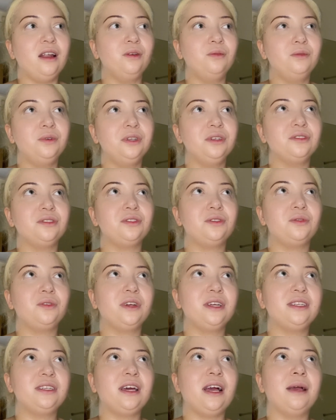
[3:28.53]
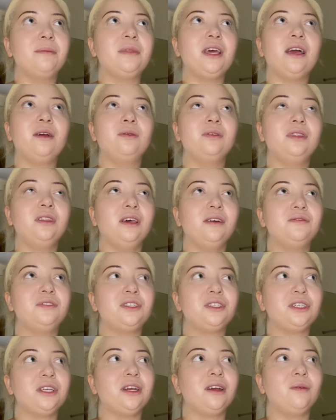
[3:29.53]
a real story time that I would love to
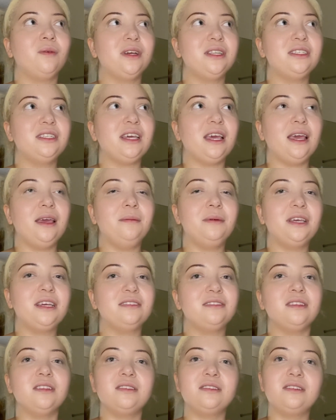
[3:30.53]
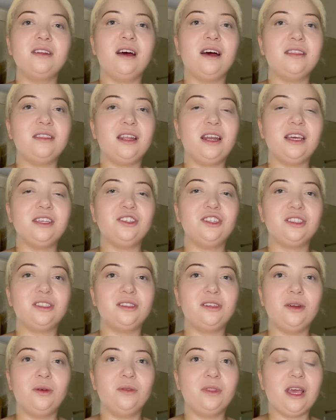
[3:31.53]
share one day, because it's not that I
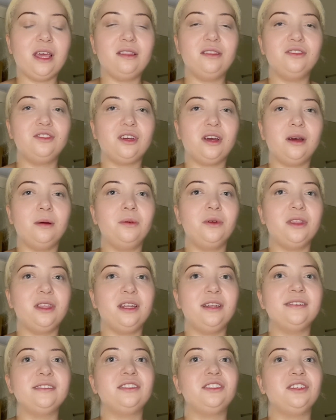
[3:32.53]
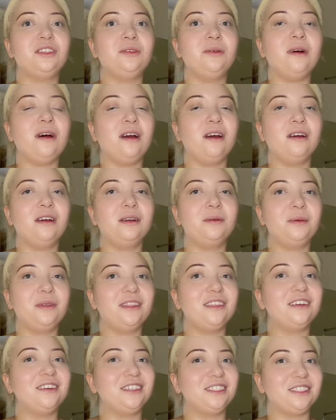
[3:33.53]
just don't like the job or that it's too hard, but
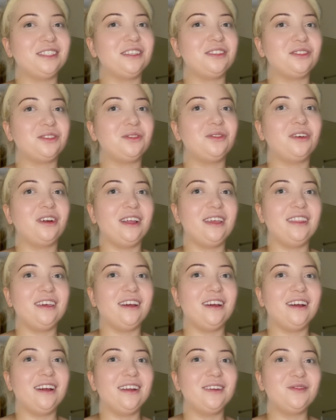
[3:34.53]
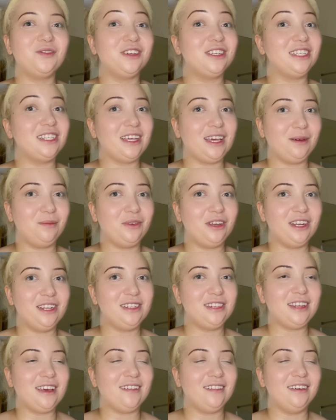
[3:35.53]
there's a story there and one day I'm gonna
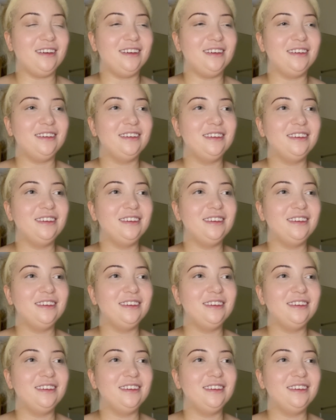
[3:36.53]
tell it.